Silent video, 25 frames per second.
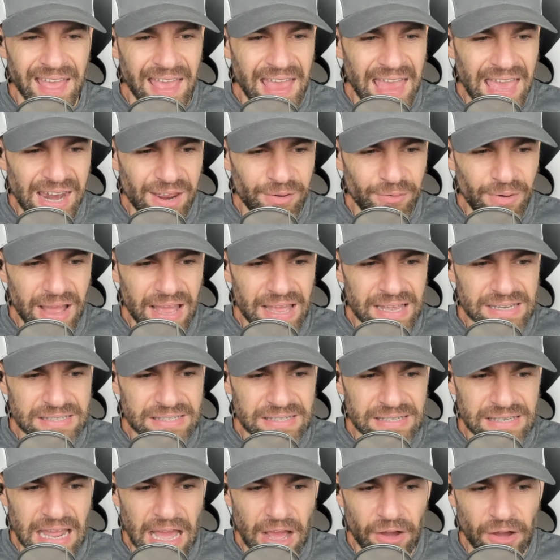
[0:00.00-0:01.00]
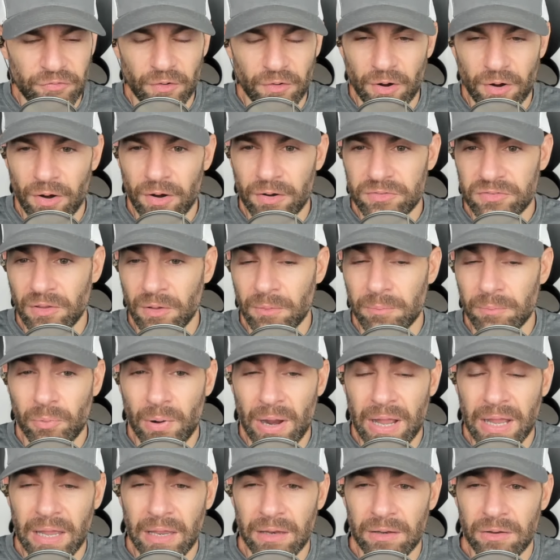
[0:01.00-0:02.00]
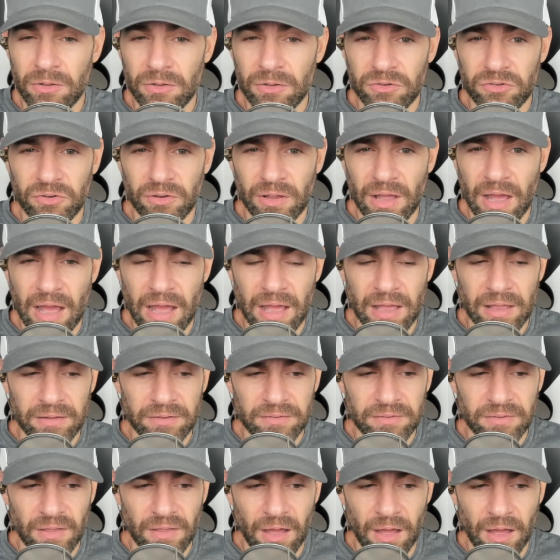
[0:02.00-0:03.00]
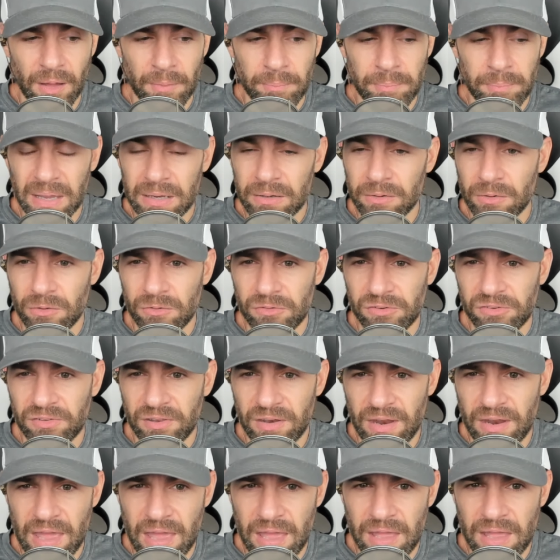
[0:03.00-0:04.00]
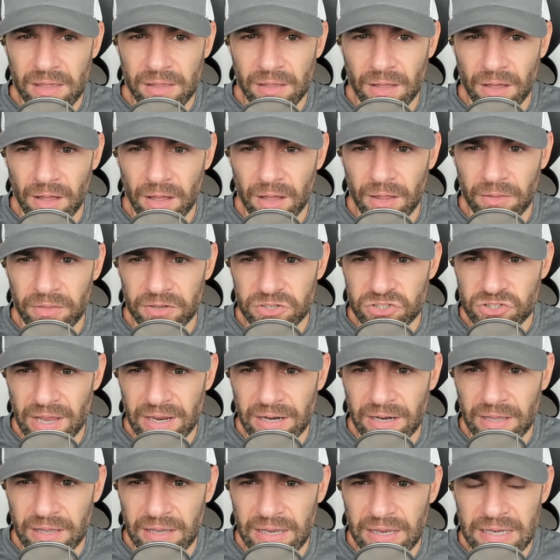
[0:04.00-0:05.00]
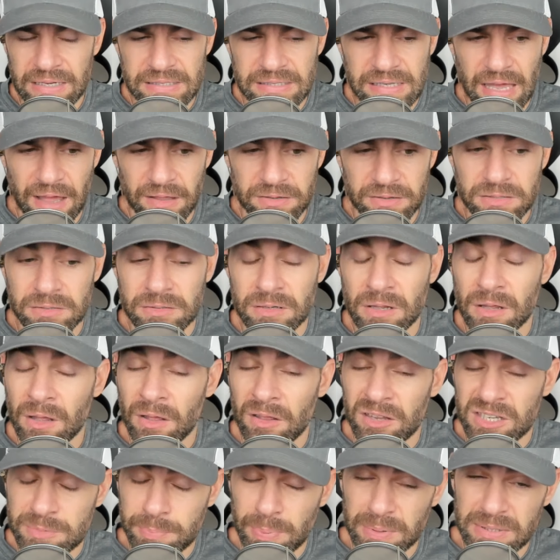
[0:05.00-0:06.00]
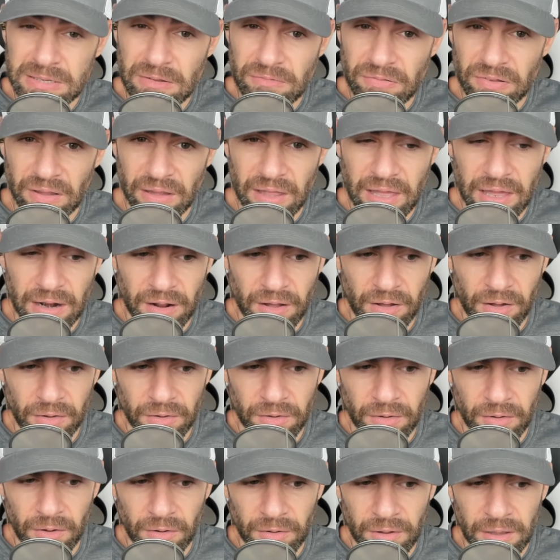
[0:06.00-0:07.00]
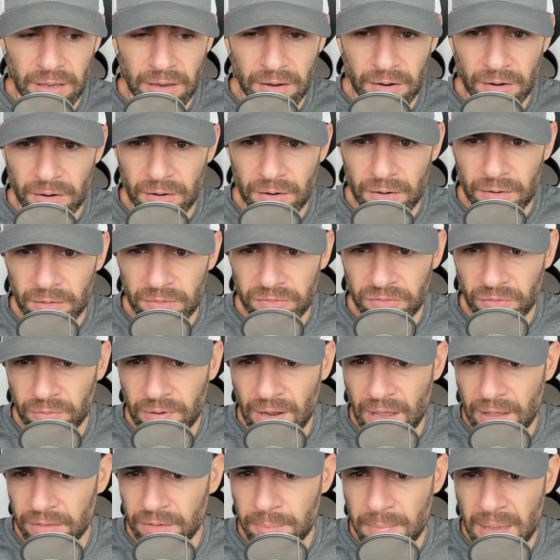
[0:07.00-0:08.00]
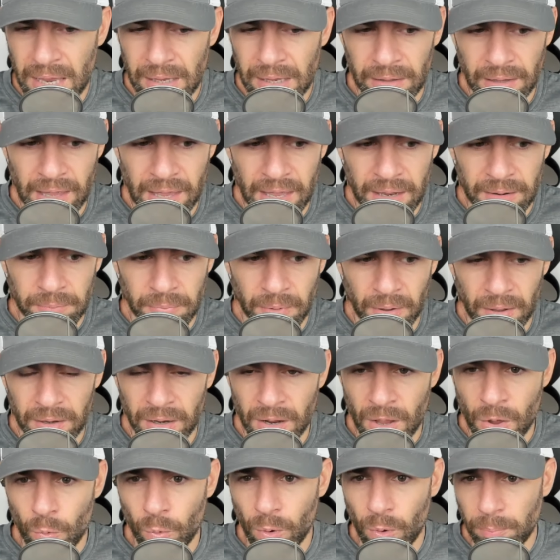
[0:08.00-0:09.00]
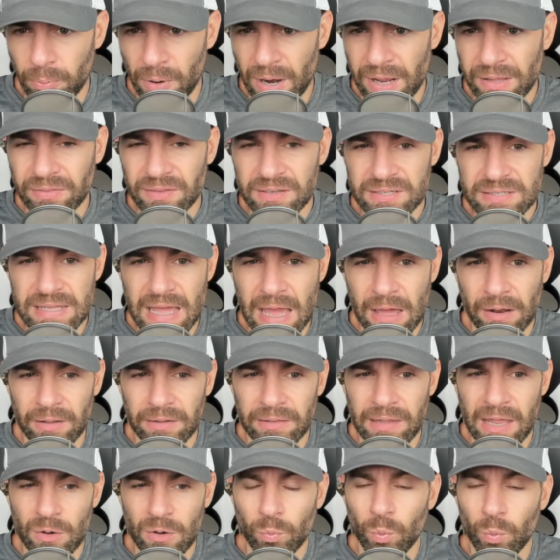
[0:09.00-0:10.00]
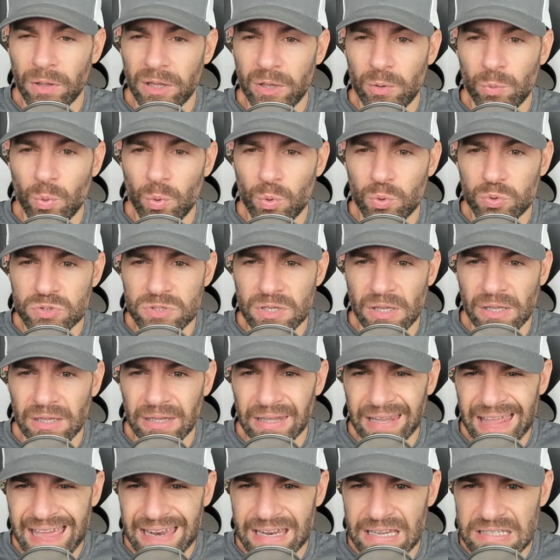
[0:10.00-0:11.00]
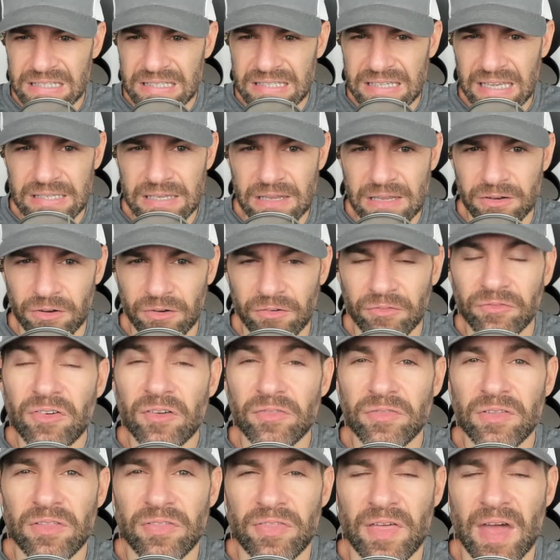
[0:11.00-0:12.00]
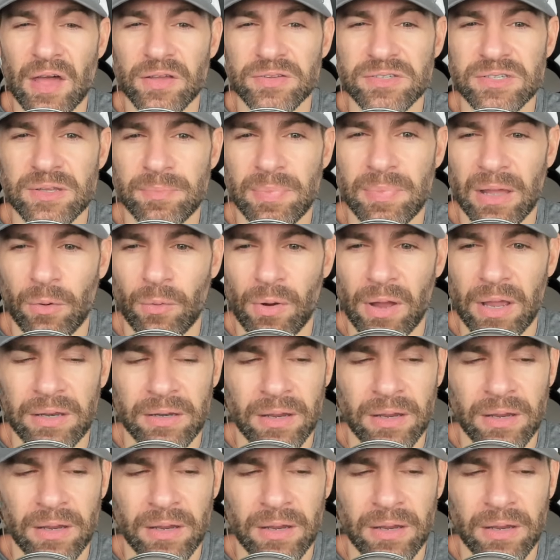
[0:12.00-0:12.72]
Anyways, now for some breaking news, you guys. Big news today. The China ETFs, specifically out of Hong Kong here, so not in the mainland, but we'll break this down, and then Willy Woo's latest 650,000 Bitcoin